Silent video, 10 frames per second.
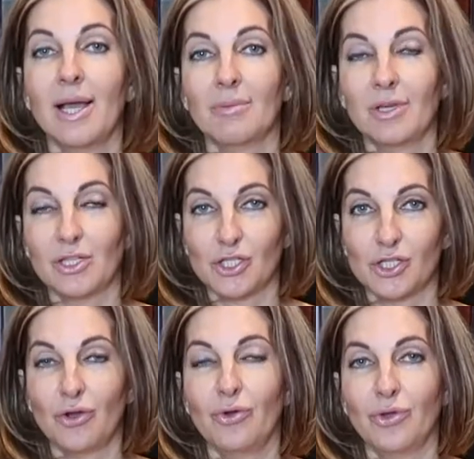I'm gonna
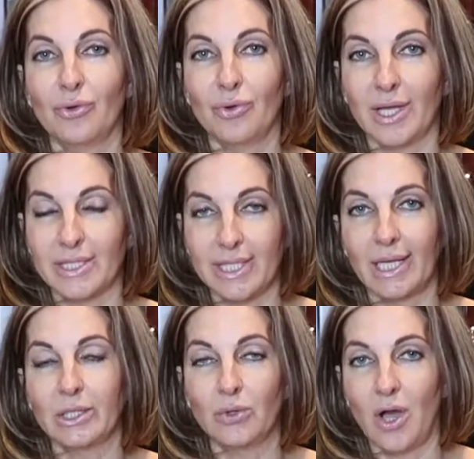show you and
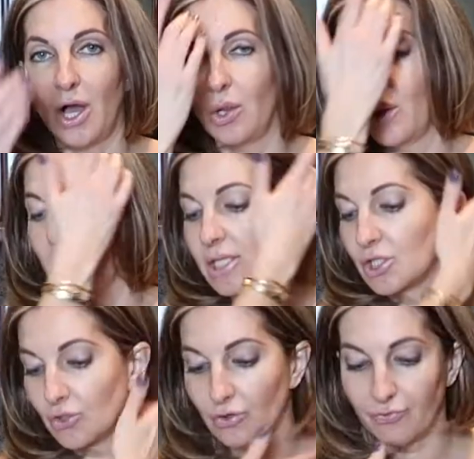tell you how long it
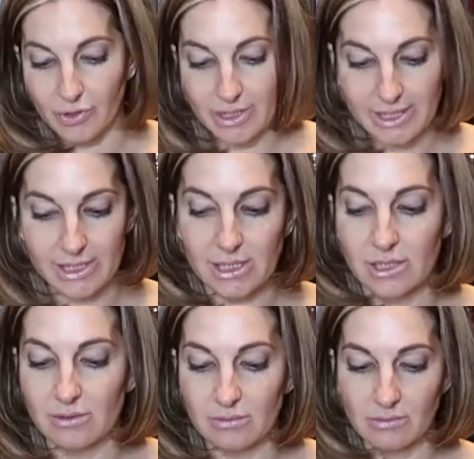took for this
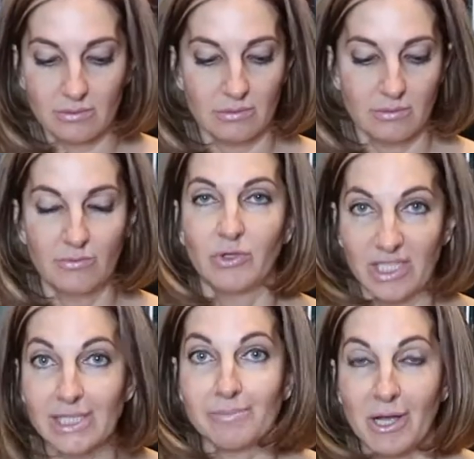
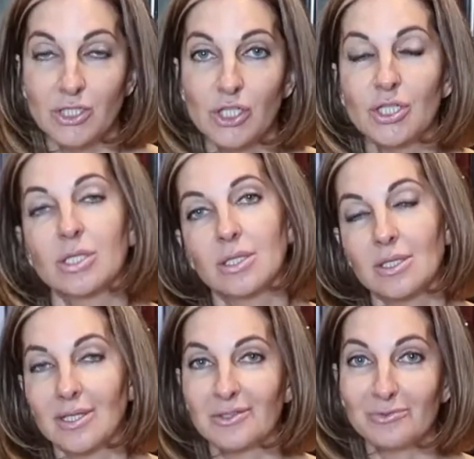much.
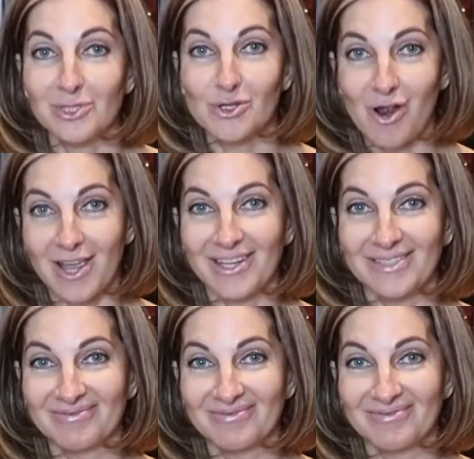And we'll try it.